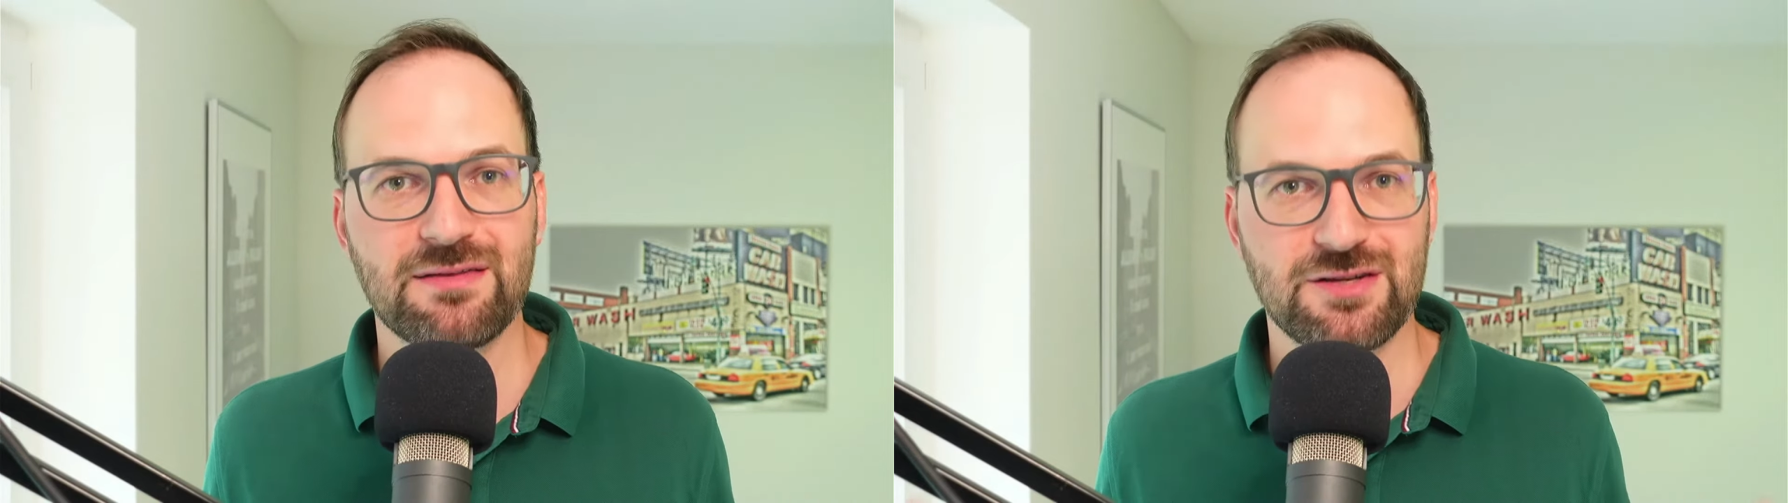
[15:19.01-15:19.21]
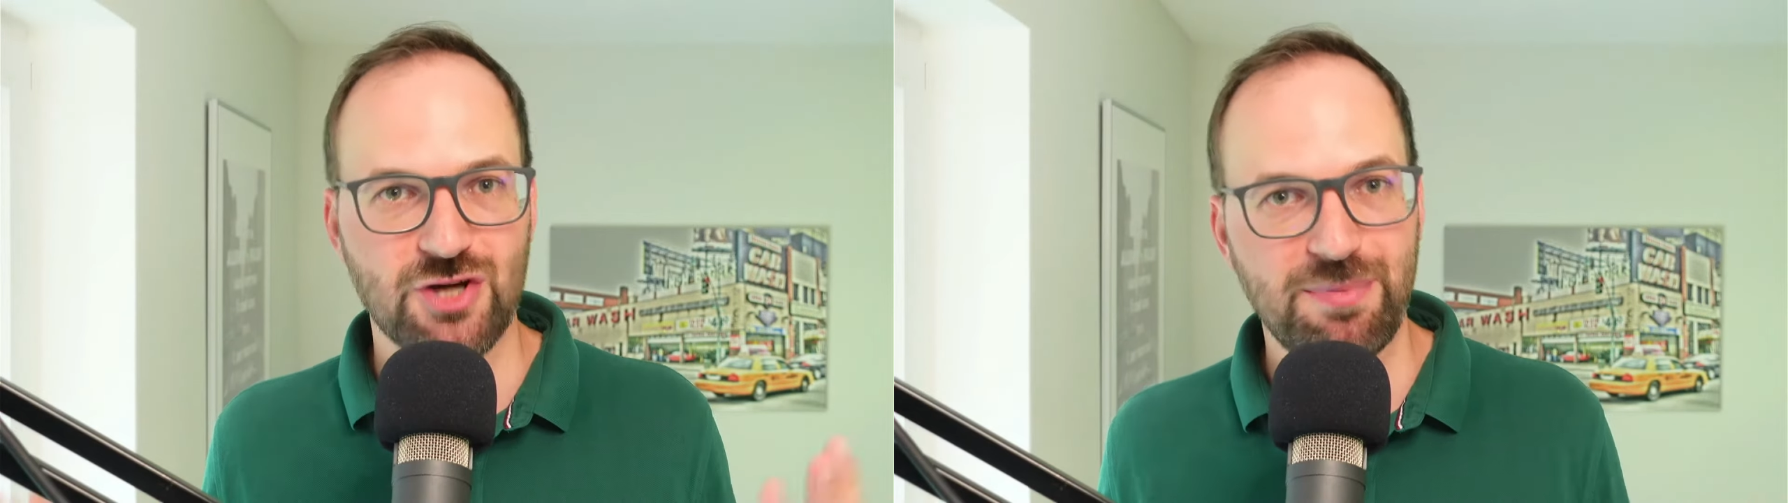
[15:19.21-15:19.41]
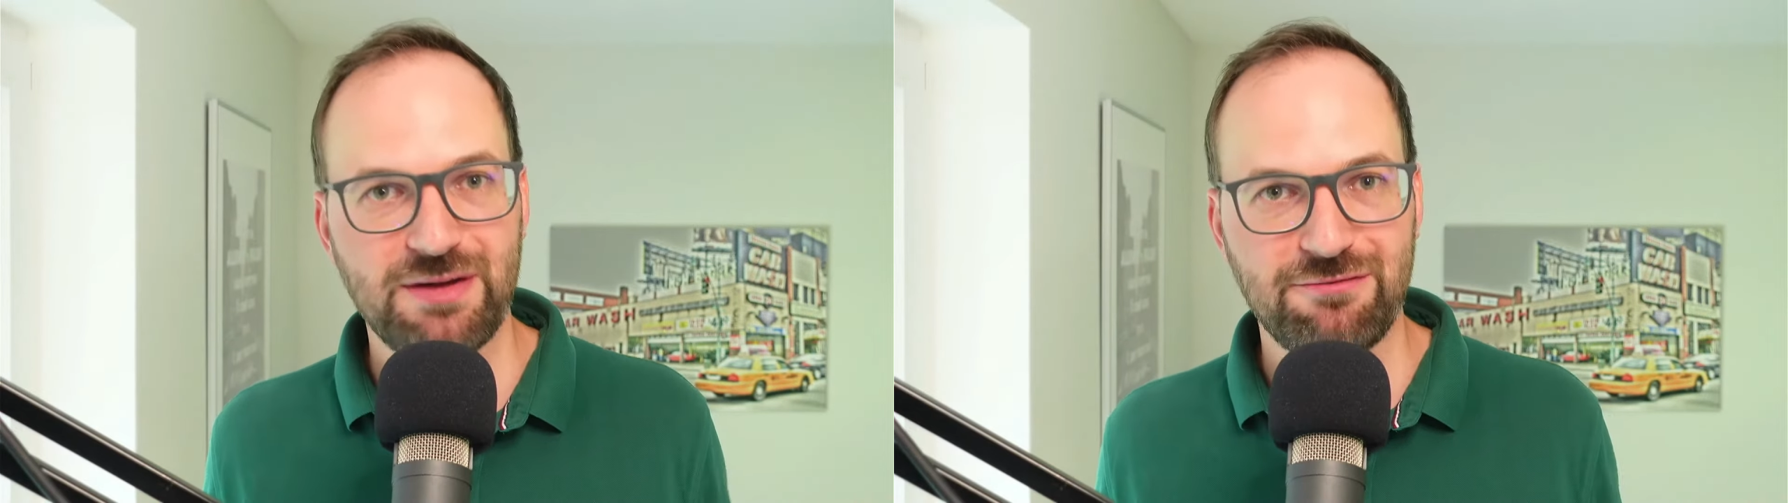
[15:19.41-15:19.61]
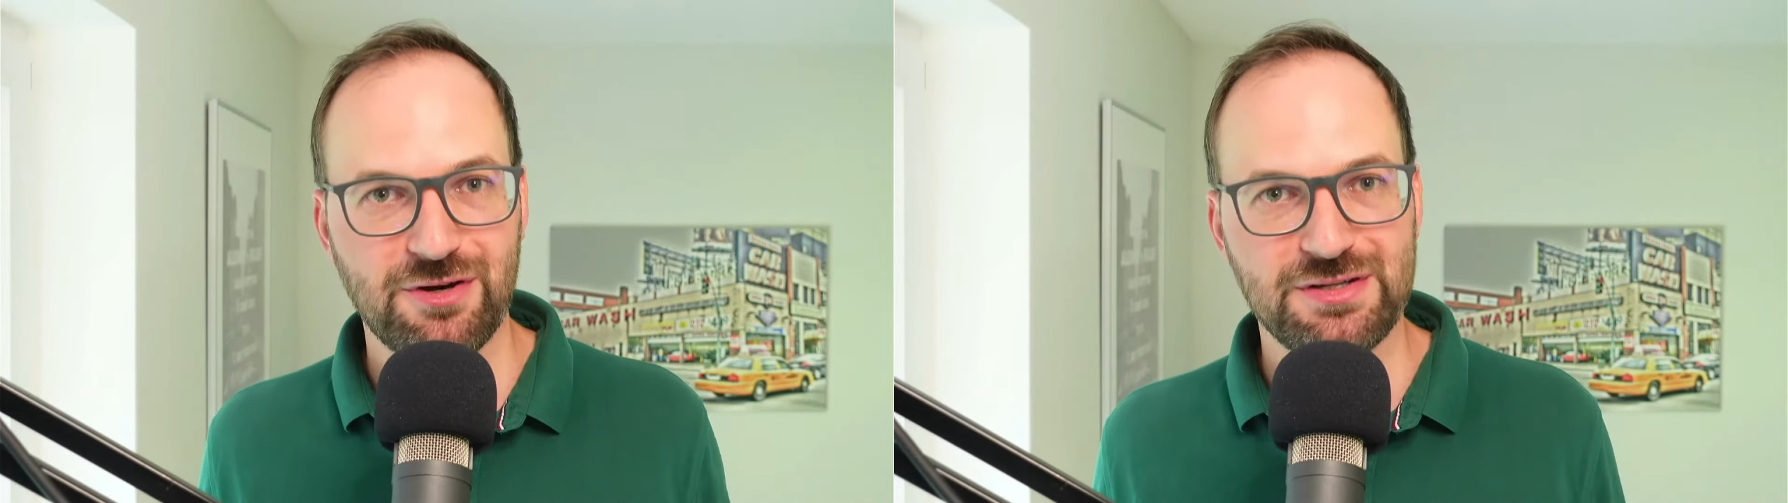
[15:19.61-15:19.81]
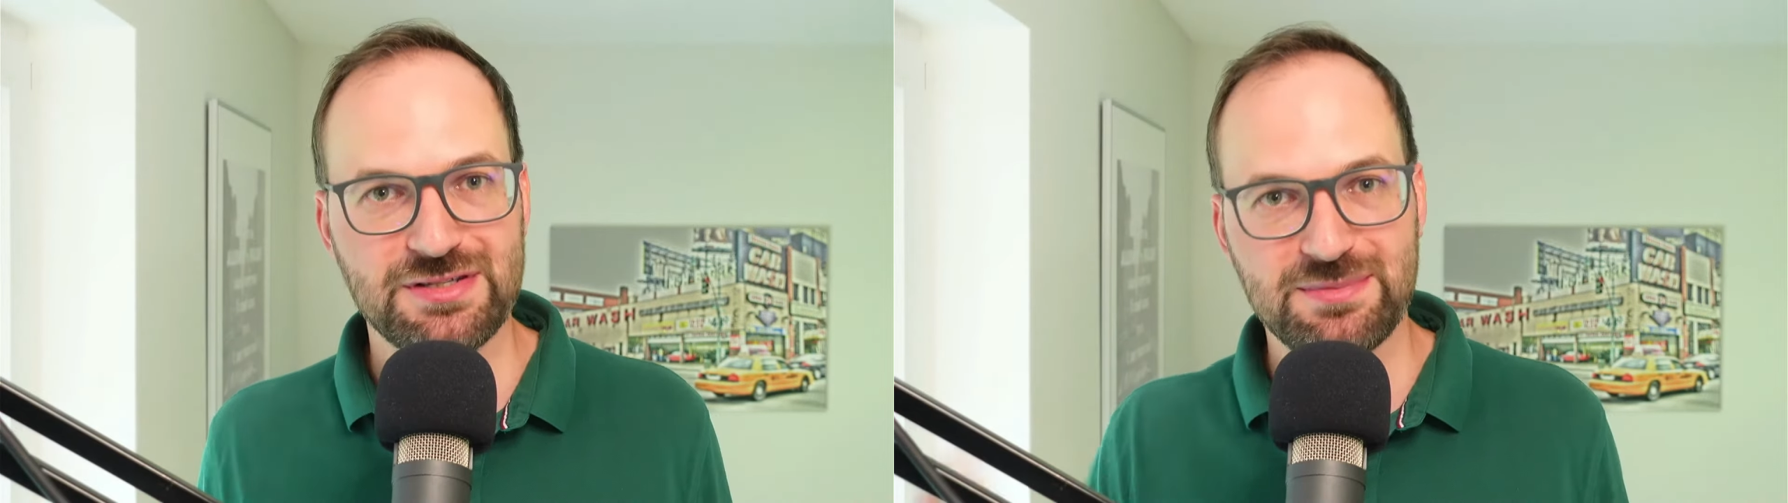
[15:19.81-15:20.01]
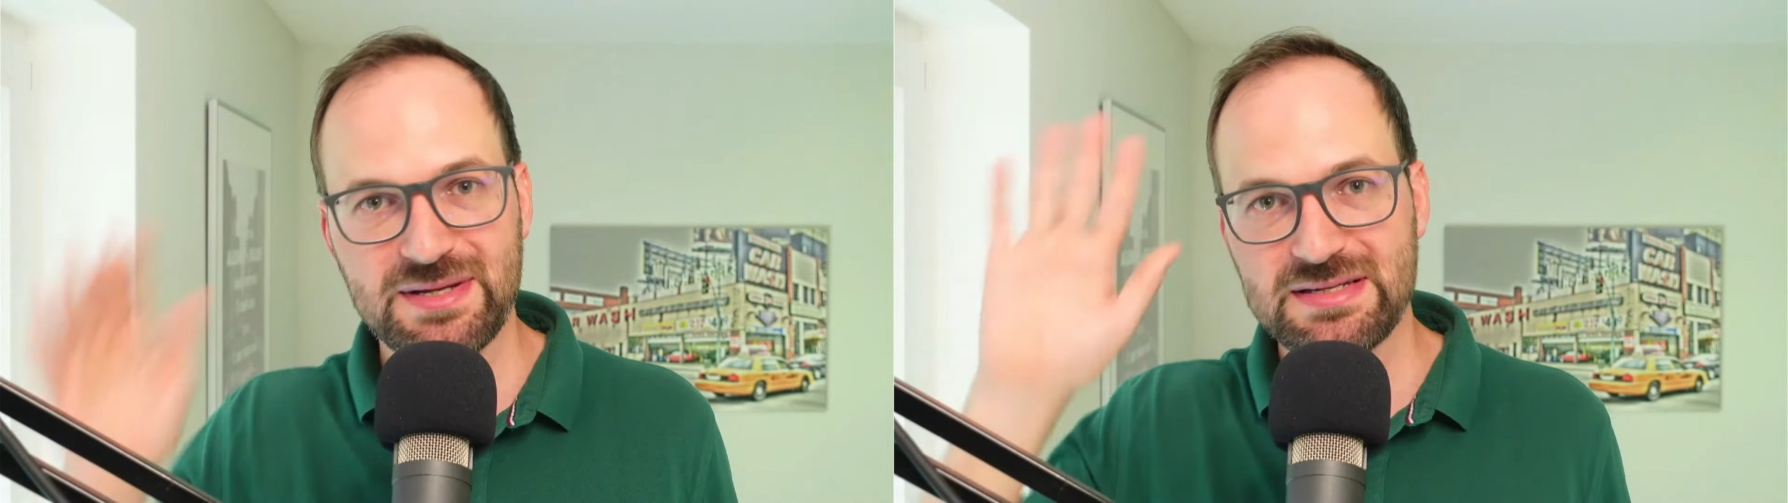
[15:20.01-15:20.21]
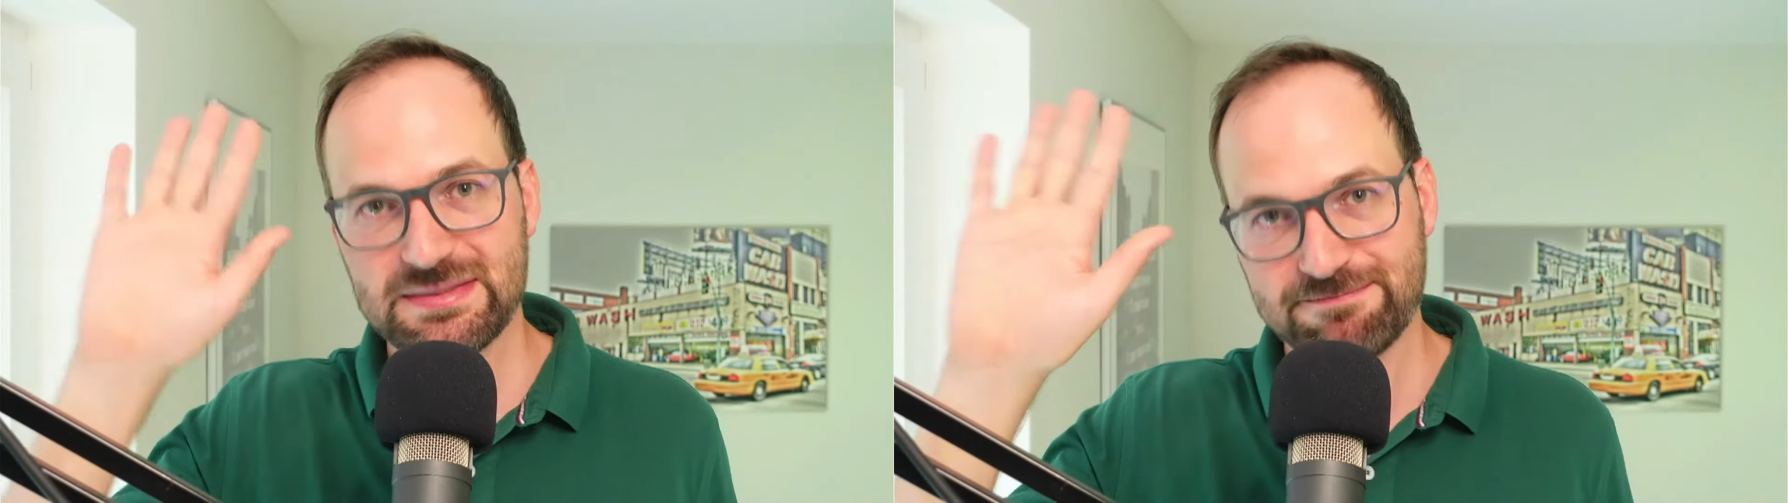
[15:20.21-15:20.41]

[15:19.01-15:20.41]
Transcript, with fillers: job advertisement